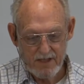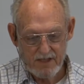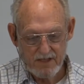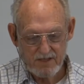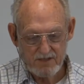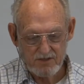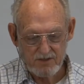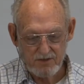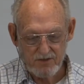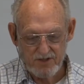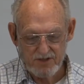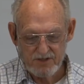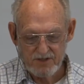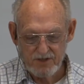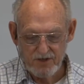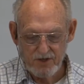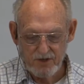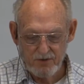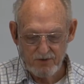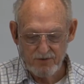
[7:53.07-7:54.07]
So this
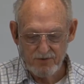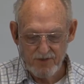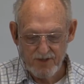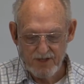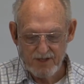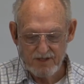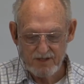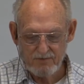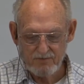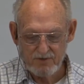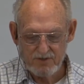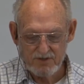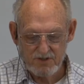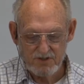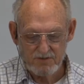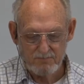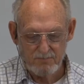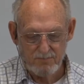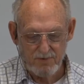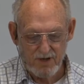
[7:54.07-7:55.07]
new thing that was
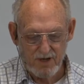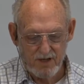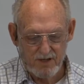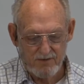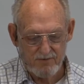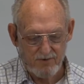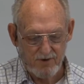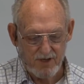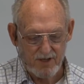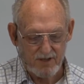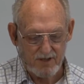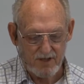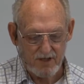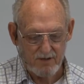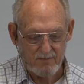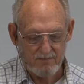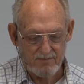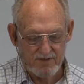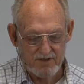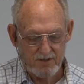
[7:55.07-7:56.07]
bothering
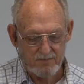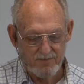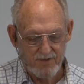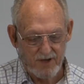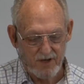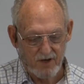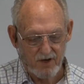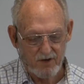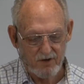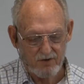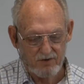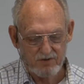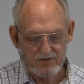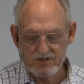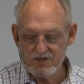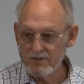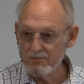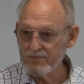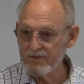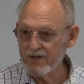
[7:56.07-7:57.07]
them, something new,
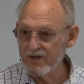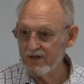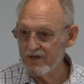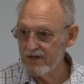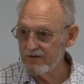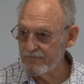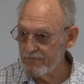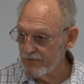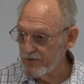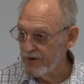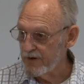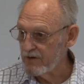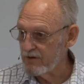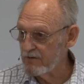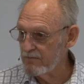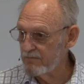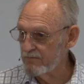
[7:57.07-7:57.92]
something different.